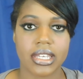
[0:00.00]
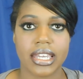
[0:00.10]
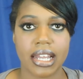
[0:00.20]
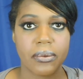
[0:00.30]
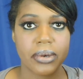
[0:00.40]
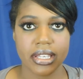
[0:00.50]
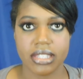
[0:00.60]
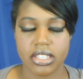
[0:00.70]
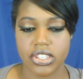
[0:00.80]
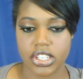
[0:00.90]
Again, I
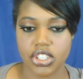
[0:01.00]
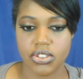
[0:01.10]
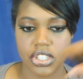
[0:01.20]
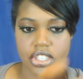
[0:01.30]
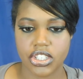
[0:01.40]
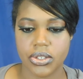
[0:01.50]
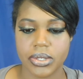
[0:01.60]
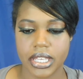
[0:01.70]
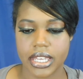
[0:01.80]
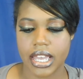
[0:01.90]
wouldn't suggest you just
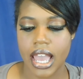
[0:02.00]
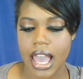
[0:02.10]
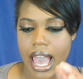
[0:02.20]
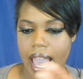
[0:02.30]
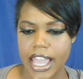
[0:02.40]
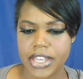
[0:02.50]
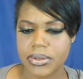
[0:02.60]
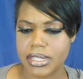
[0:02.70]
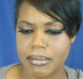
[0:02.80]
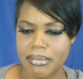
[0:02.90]
using, I
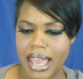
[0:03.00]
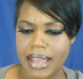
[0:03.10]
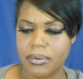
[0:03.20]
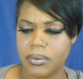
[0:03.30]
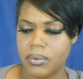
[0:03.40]
use the MAC